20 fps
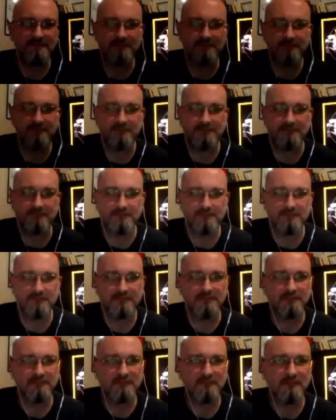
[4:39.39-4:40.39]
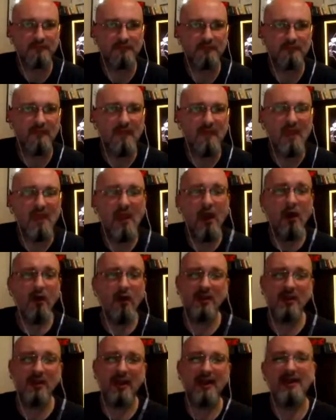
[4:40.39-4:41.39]
No, you're good. Oh,
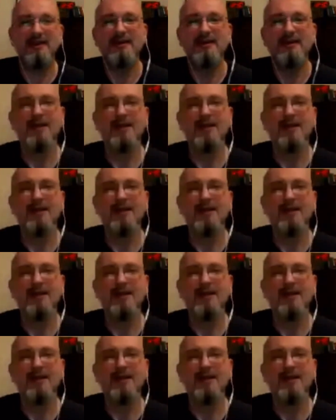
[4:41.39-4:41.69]
okay.